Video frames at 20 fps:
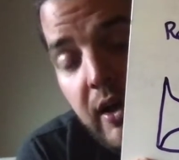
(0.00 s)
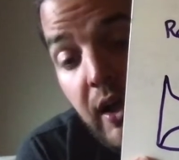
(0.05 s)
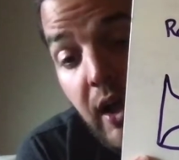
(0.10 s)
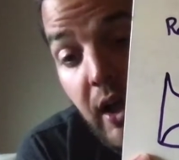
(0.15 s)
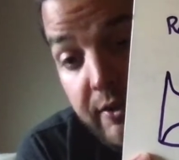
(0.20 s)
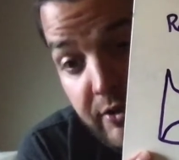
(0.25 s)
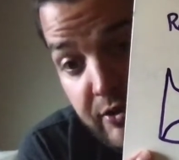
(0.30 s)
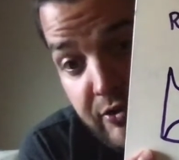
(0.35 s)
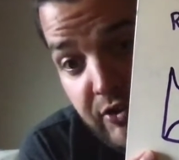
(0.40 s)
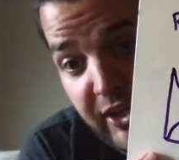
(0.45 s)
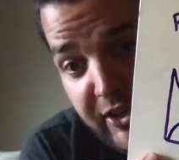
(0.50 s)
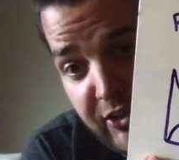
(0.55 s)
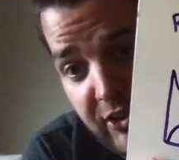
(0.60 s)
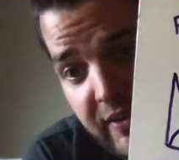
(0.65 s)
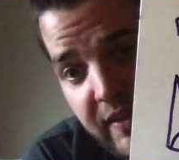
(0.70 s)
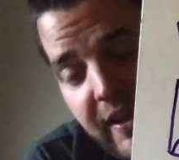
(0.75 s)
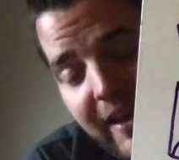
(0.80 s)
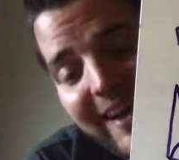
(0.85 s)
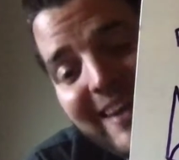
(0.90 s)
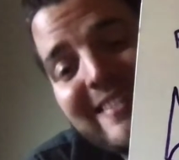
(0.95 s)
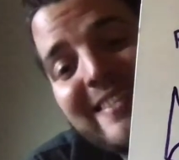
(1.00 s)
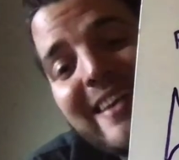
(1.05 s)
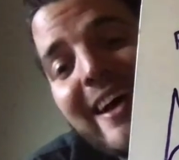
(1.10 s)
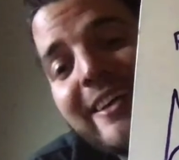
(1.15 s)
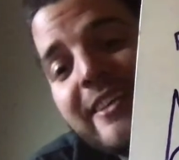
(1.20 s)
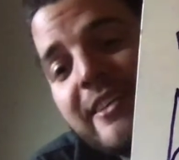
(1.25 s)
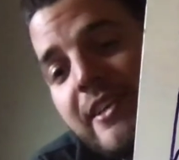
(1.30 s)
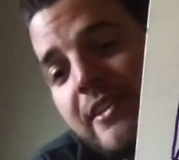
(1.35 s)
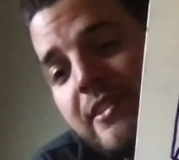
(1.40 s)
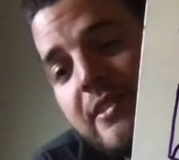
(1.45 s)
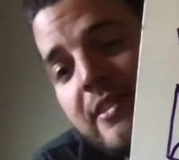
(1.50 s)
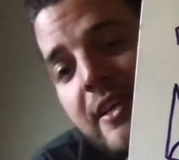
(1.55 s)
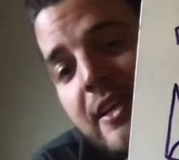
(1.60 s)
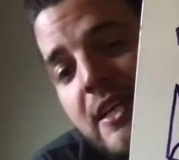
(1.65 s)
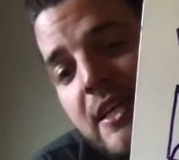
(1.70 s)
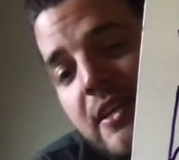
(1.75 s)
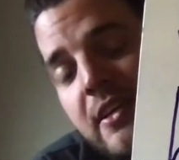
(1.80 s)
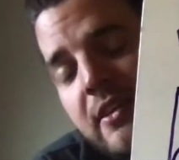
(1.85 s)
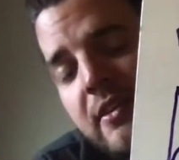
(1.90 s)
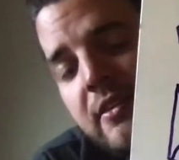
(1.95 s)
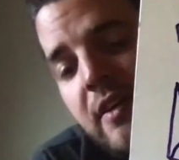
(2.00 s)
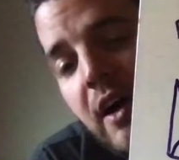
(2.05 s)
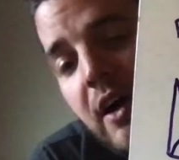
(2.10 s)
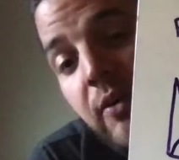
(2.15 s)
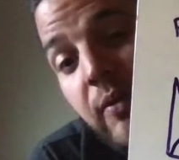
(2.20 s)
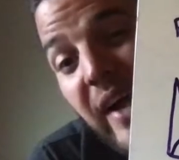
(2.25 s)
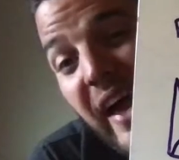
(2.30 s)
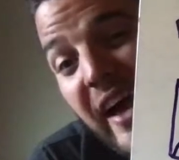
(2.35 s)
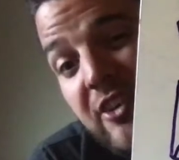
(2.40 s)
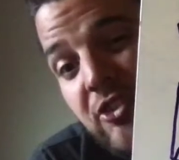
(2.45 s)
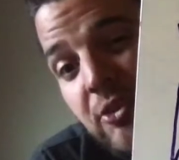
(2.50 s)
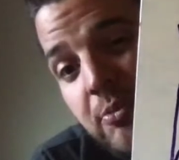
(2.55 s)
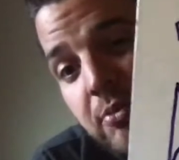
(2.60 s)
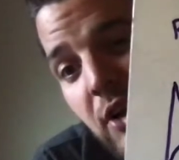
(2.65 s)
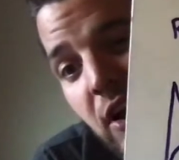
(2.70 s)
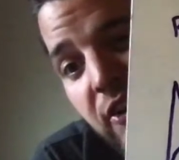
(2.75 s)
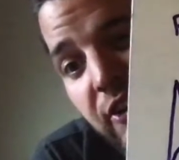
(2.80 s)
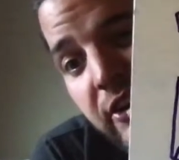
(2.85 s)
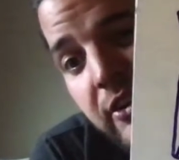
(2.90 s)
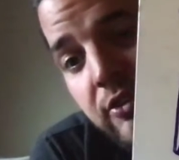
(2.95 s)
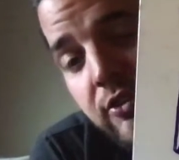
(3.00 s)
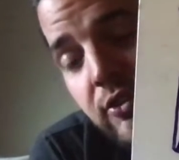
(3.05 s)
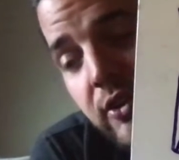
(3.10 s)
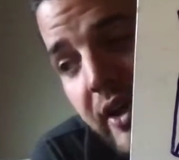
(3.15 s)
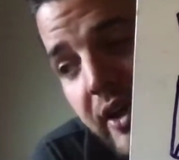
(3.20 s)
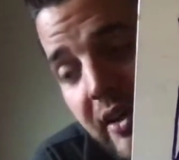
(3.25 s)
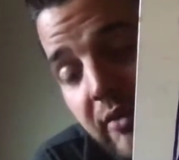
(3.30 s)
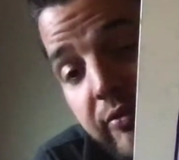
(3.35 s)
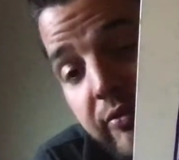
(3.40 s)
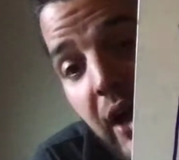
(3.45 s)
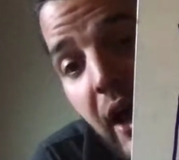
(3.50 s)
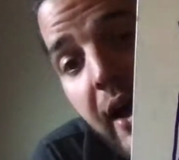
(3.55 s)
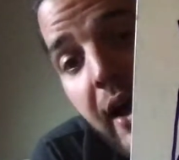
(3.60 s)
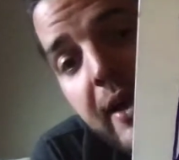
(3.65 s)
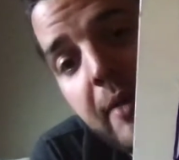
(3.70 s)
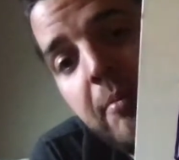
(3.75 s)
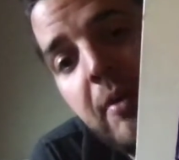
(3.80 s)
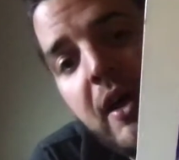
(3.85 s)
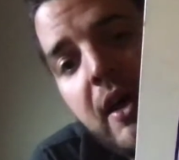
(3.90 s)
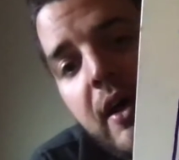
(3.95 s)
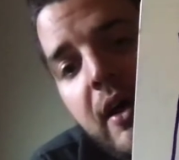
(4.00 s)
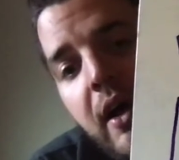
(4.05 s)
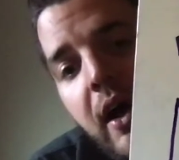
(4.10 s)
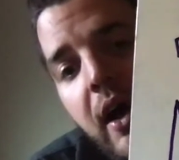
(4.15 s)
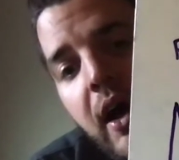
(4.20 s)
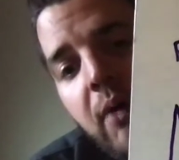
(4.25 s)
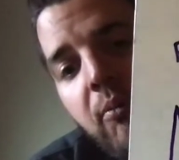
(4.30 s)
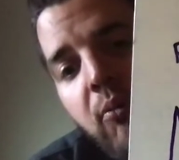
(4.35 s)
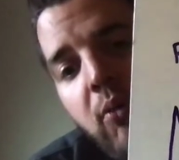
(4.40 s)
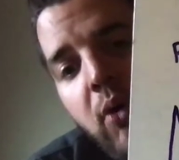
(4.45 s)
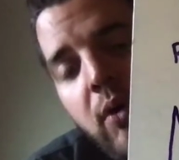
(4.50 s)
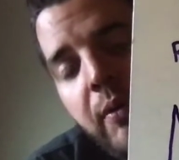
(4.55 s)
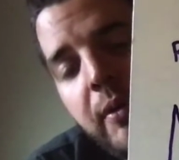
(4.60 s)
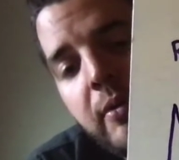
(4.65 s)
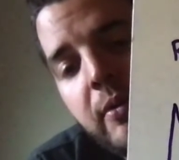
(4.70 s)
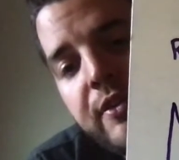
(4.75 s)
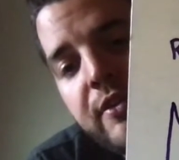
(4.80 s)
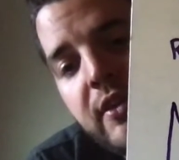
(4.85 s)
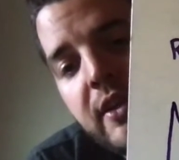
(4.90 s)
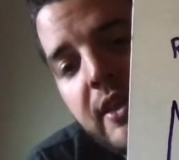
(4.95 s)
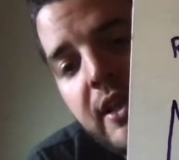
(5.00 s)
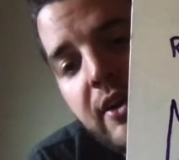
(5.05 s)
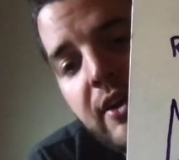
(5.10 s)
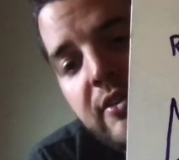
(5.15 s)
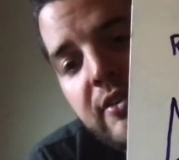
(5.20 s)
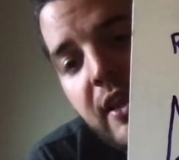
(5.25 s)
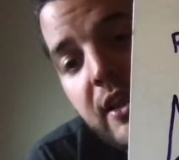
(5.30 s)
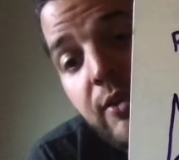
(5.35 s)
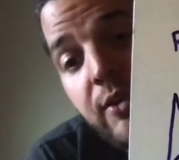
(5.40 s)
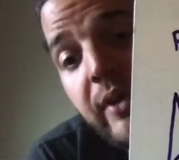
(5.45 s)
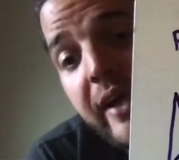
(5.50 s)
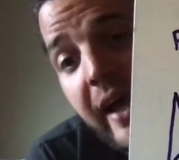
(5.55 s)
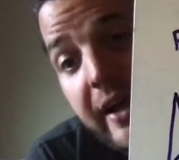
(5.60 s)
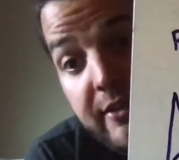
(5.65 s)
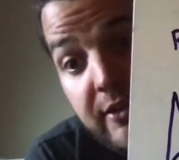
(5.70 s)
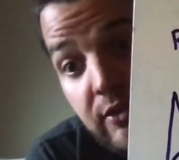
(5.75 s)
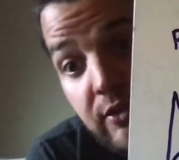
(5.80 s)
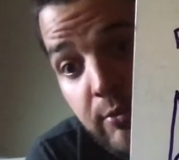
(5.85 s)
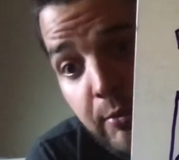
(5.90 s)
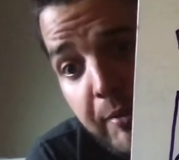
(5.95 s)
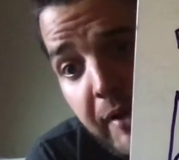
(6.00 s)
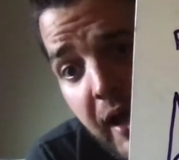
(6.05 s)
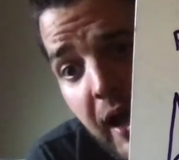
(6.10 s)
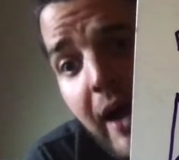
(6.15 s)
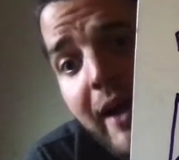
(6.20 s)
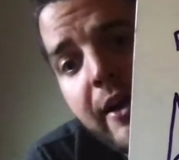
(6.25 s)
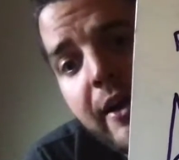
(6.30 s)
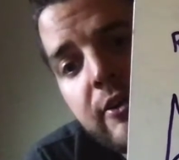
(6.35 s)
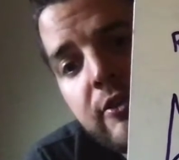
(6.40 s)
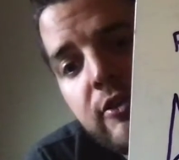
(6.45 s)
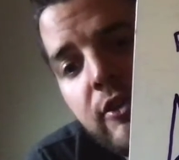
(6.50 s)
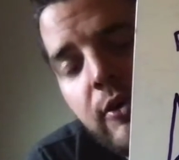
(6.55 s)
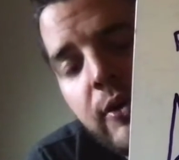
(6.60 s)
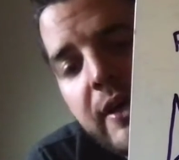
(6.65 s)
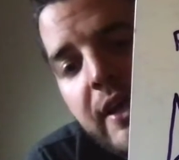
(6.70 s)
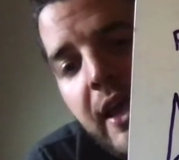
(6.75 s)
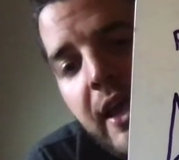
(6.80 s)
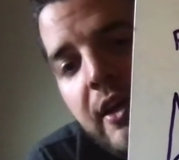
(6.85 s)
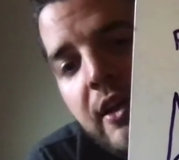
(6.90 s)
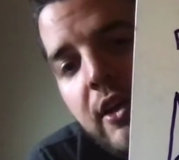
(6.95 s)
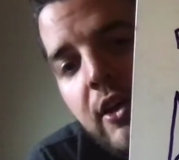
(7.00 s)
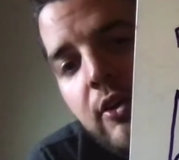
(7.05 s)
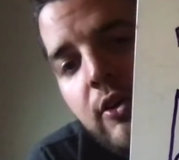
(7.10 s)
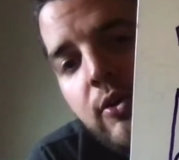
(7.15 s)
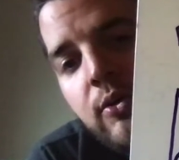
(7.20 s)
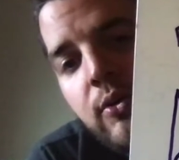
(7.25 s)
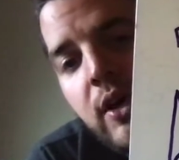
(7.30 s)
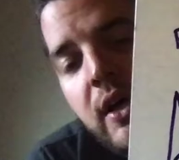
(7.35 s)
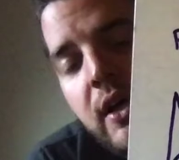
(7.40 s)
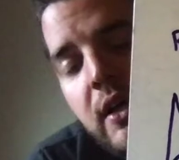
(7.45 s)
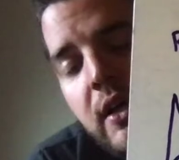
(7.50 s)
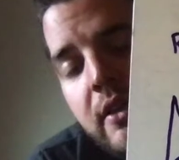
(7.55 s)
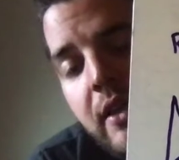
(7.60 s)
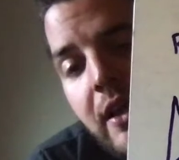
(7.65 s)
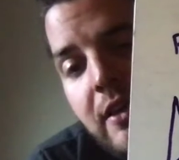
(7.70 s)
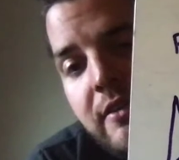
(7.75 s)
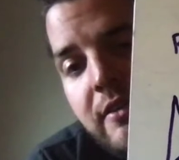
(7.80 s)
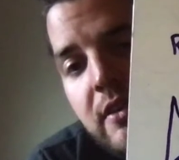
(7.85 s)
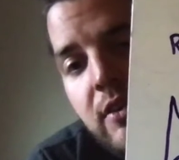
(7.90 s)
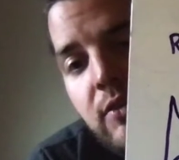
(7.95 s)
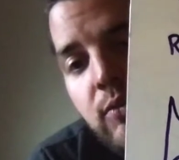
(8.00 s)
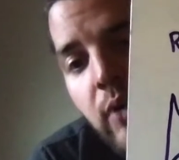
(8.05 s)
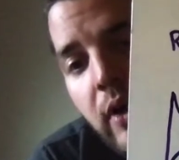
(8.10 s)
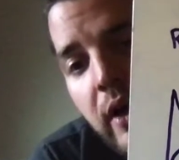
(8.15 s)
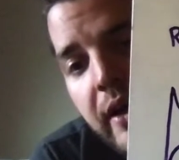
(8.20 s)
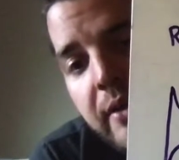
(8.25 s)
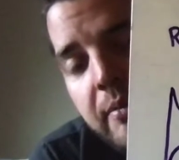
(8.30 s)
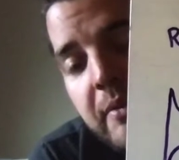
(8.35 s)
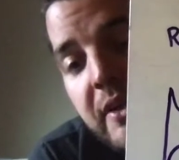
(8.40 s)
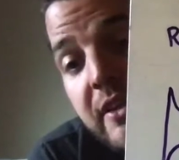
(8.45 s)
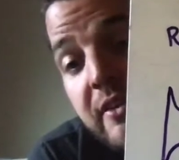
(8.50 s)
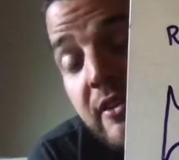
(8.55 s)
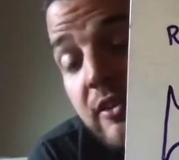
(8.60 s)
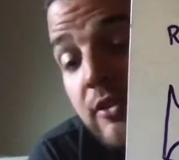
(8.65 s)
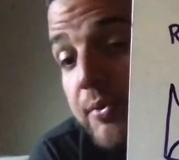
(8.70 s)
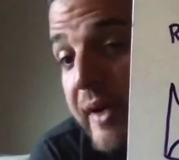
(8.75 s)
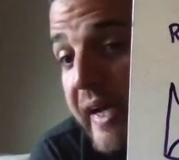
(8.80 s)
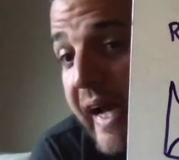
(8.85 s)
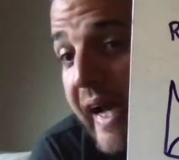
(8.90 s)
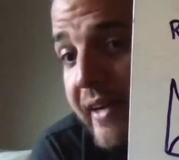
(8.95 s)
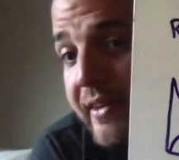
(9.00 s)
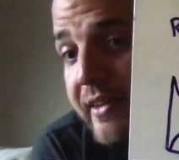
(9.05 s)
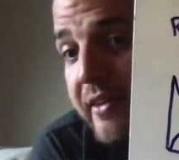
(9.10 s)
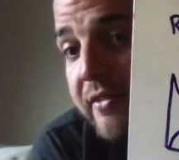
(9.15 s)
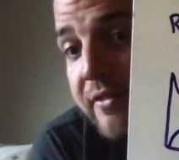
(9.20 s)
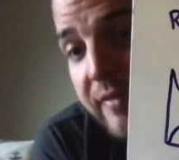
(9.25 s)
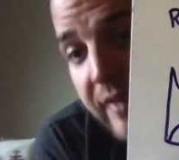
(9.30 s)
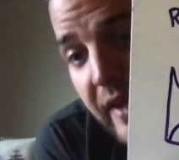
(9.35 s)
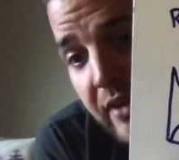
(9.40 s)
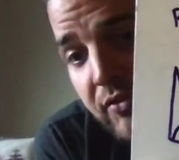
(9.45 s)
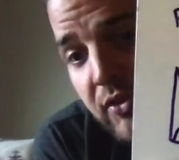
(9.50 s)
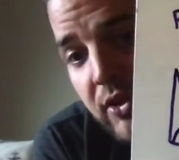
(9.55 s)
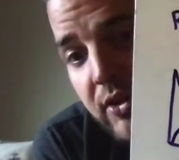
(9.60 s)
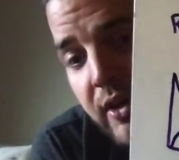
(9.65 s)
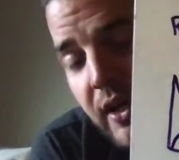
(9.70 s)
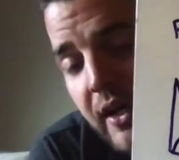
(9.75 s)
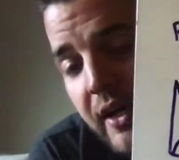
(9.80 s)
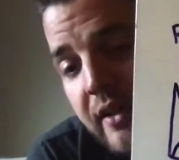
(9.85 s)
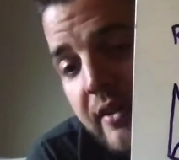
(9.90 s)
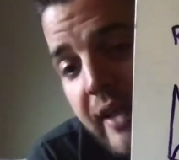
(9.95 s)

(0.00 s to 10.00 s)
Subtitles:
concentration, the x-axis is reaction progress or kind of time, what we would see there is that the reactants would be higher. So a Keq less than 1 means it's reactant favored.